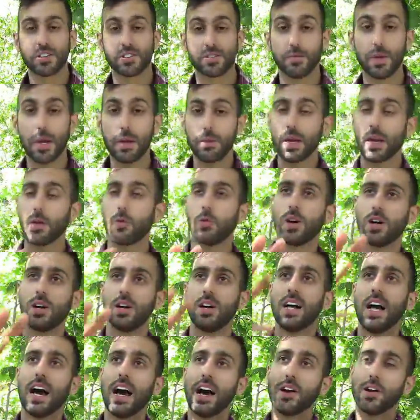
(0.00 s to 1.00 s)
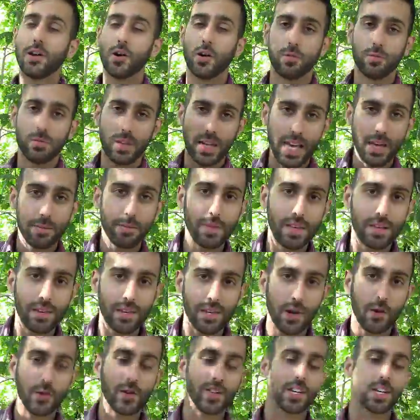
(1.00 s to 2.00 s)
So maybe I will. I don't know. Let me
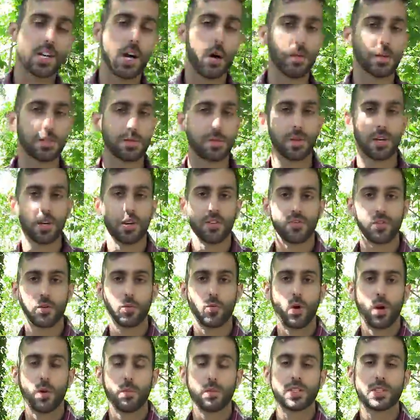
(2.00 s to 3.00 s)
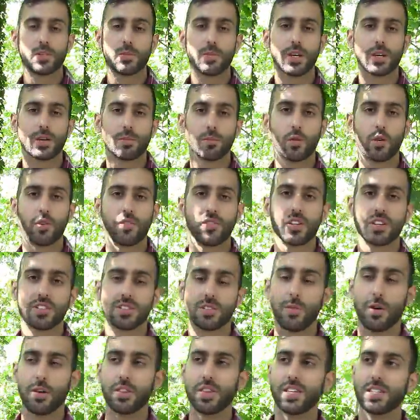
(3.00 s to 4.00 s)
know in the comments below if you want me to make more videos
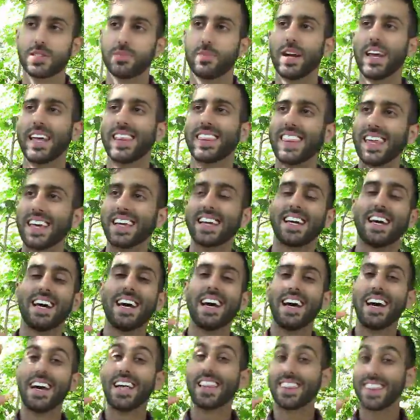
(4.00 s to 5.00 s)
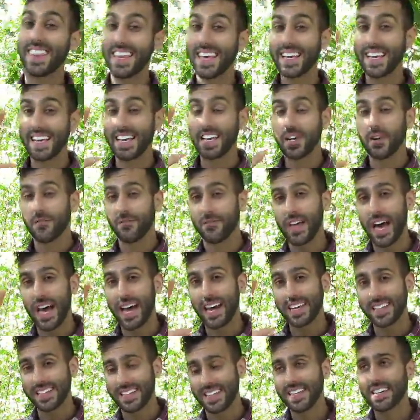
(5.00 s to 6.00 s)
about this. But I think thinking of that
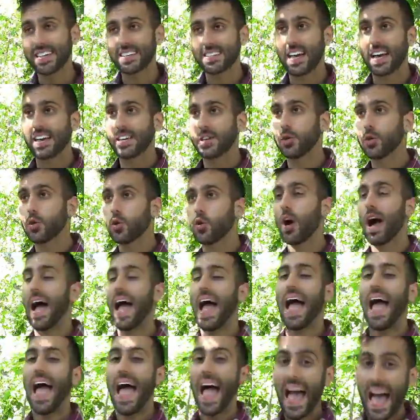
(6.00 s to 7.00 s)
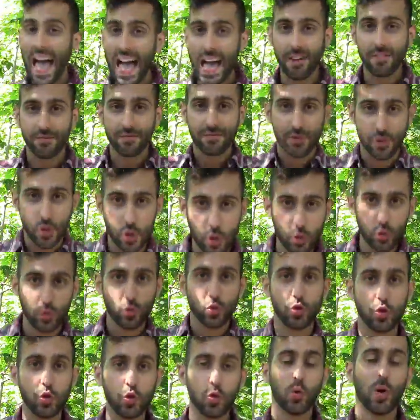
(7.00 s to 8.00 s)
idea that you don't have to
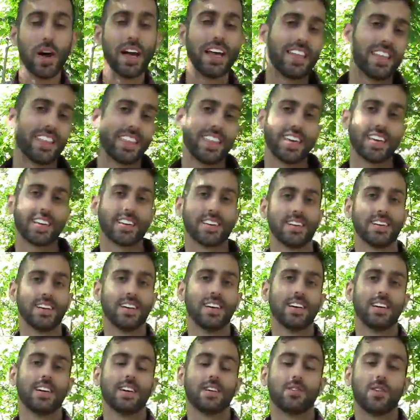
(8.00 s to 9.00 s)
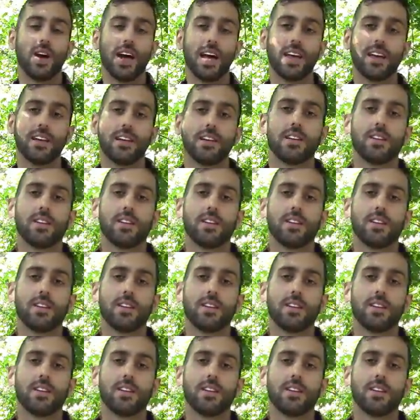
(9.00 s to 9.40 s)
do anything, right?